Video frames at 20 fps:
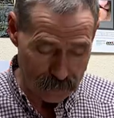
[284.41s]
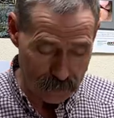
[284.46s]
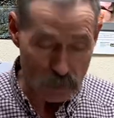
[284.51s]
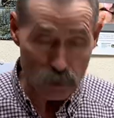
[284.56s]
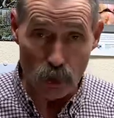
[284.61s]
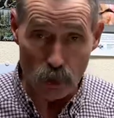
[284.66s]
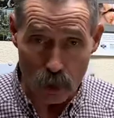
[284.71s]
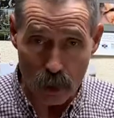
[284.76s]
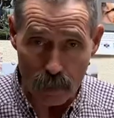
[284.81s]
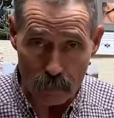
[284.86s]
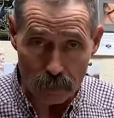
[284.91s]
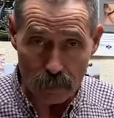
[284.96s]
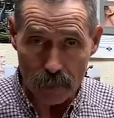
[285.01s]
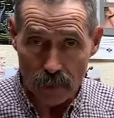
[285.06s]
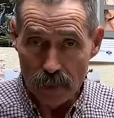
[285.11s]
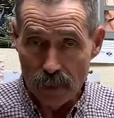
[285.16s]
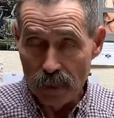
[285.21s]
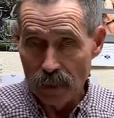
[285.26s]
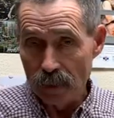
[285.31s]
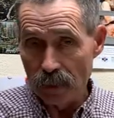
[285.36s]
In Europe,
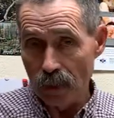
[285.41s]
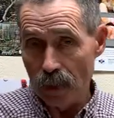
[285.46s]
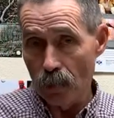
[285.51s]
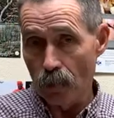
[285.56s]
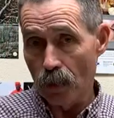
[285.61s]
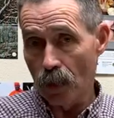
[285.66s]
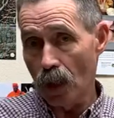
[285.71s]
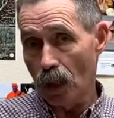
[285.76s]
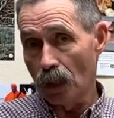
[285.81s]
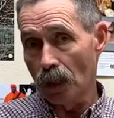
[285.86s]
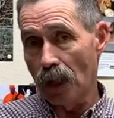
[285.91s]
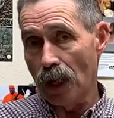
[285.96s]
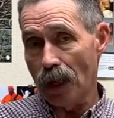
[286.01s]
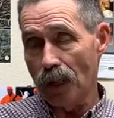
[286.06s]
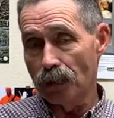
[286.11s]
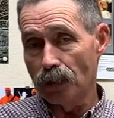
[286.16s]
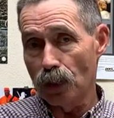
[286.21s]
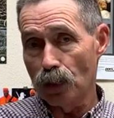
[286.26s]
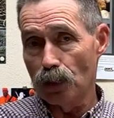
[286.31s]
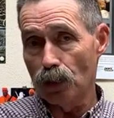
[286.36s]
they were not
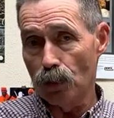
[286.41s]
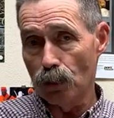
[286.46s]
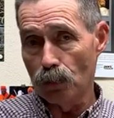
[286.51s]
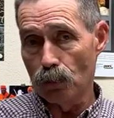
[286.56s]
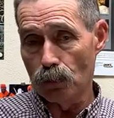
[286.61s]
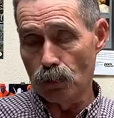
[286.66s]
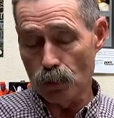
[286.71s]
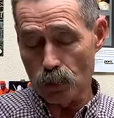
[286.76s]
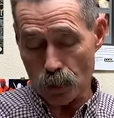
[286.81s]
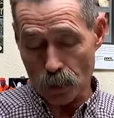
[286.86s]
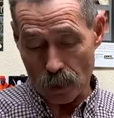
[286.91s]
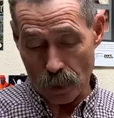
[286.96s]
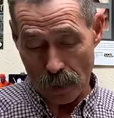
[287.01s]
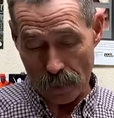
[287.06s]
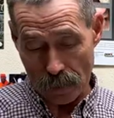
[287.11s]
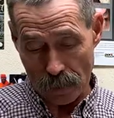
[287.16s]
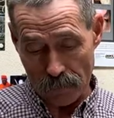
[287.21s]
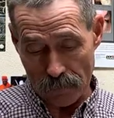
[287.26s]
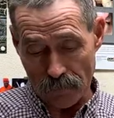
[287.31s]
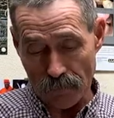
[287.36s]
allowed to use
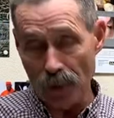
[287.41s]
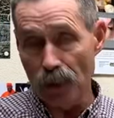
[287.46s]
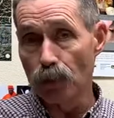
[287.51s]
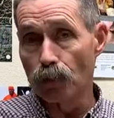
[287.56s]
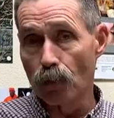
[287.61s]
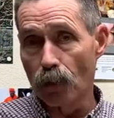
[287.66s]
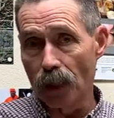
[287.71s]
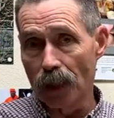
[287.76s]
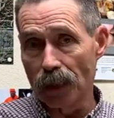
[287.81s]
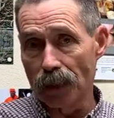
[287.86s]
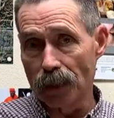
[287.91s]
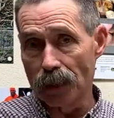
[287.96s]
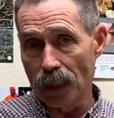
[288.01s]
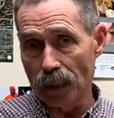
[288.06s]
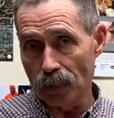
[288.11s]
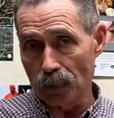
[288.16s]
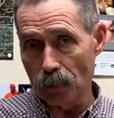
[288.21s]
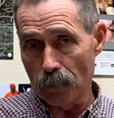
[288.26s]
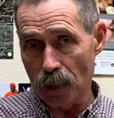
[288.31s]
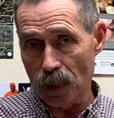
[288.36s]
feed-grade
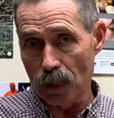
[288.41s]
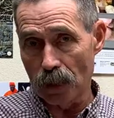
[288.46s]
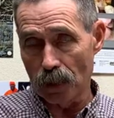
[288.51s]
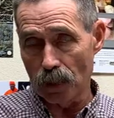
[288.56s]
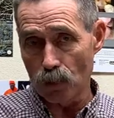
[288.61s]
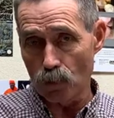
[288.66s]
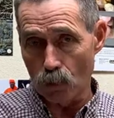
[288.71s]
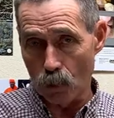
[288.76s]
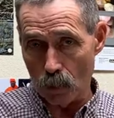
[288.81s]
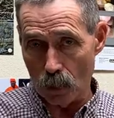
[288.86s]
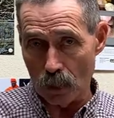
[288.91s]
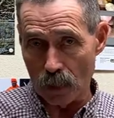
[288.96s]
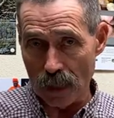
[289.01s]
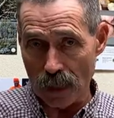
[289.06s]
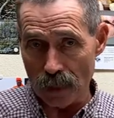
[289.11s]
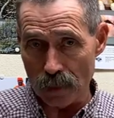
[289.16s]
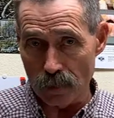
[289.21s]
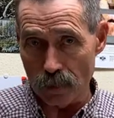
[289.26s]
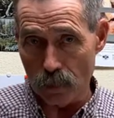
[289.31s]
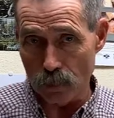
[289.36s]
antibiotics, weren't
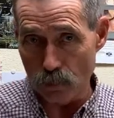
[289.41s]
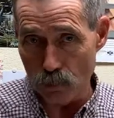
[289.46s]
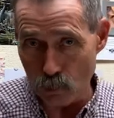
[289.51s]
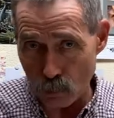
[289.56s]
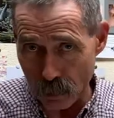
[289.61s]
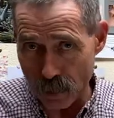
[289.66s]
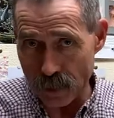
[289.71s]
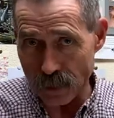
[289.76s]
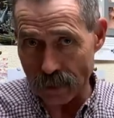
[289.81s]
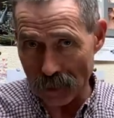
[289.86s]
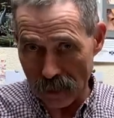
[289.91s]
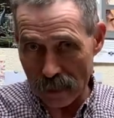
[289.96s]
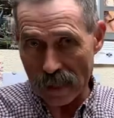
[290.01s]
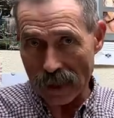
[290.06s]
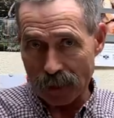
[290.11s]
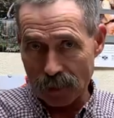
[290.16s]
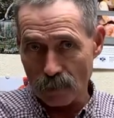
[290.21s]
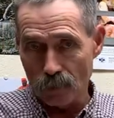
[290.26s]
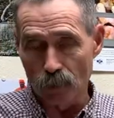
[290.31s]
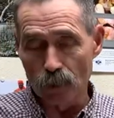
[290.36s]
allowed to treat an
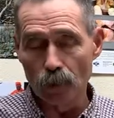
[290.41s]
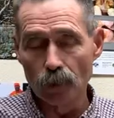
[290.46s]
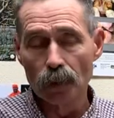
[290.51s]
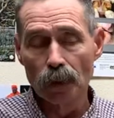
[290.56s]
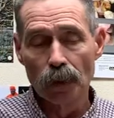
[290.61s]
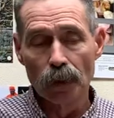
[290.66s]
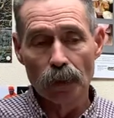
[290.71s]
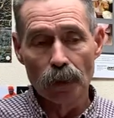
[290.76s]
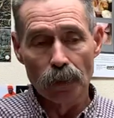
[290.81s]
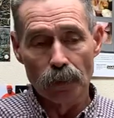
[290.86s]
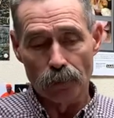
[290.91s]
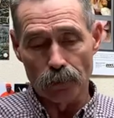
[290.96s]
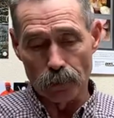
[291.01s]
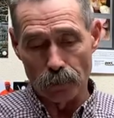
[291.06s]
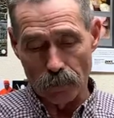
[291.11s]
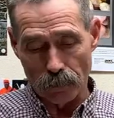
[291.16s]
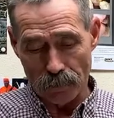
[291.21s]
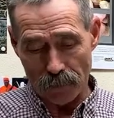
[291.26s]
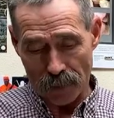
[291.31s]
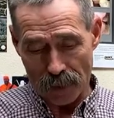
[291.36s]
animal through
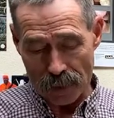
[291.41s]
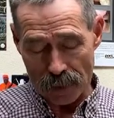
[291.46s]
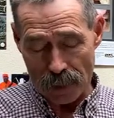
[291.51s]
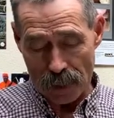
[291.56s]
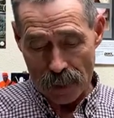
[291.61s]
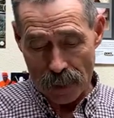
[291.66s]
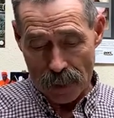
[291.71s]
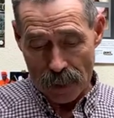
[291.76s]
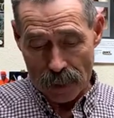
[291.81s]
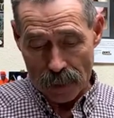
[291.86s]
the feed,